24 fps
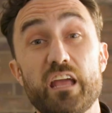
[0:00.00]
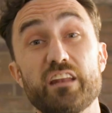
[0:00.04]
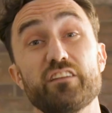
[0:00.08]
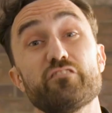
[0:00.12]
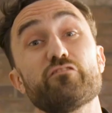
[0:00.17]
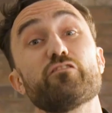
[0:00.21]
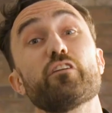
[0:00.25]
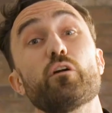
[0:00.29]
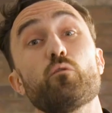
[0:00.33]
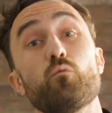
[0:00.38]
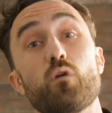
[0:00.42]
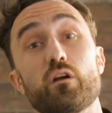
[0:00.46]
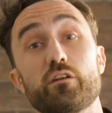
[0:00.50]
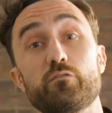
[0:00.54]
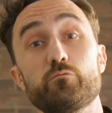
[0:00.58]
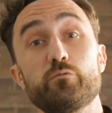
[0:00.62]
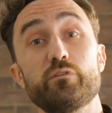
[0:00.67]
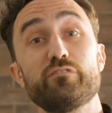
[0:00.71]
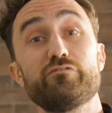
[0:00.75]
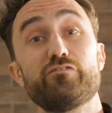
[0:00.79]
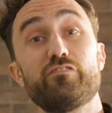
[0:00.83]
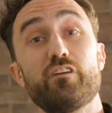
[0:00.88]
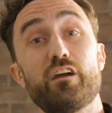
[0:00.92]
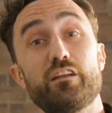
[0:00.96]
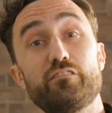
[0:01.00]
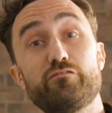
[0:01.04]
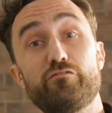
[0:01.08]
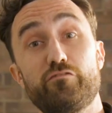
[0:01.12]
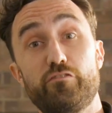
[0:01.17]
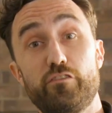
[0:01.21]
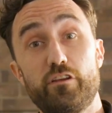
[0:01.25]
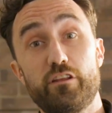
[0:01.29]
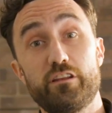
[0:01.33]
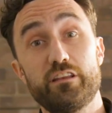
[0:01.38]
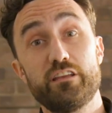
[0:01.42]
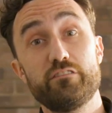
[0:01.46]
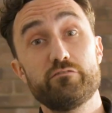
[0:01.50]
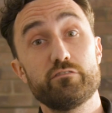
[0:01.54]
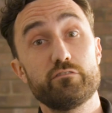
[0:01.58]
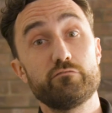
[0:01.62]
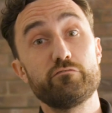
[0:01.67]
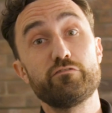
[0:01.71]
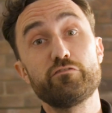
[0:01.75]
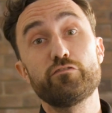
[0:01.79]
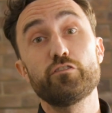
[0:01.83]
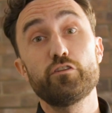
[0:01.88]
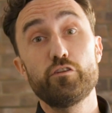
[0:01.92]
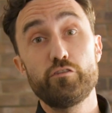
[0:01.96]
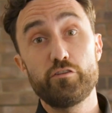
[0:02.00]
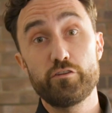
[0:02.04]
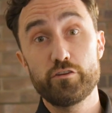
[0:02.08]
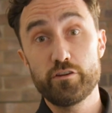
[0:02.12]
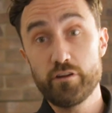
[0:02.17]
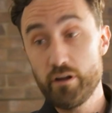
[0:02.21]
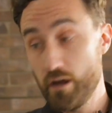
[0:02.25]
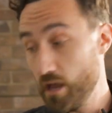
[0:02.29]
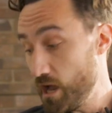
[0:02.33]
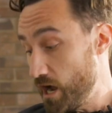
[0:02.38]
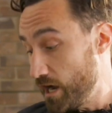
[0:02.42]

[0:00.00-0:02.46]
And if I want to refine fit even further,